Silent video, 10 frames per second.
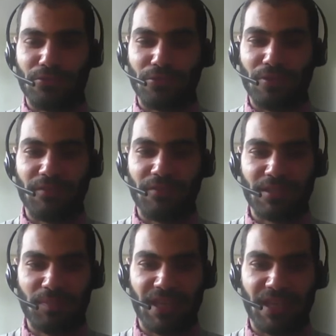leave the
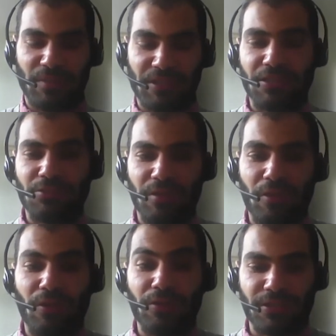space, but this will
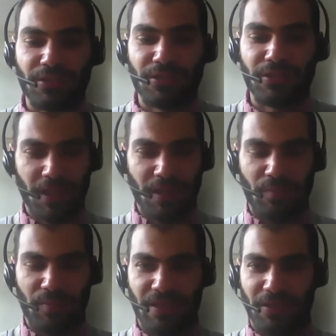also
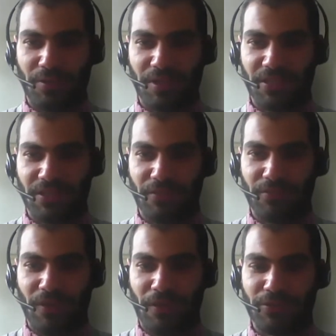be a question
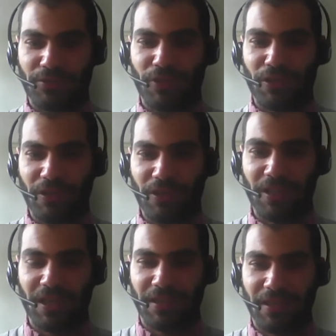of
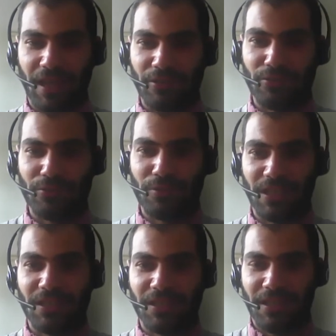struggle and how do we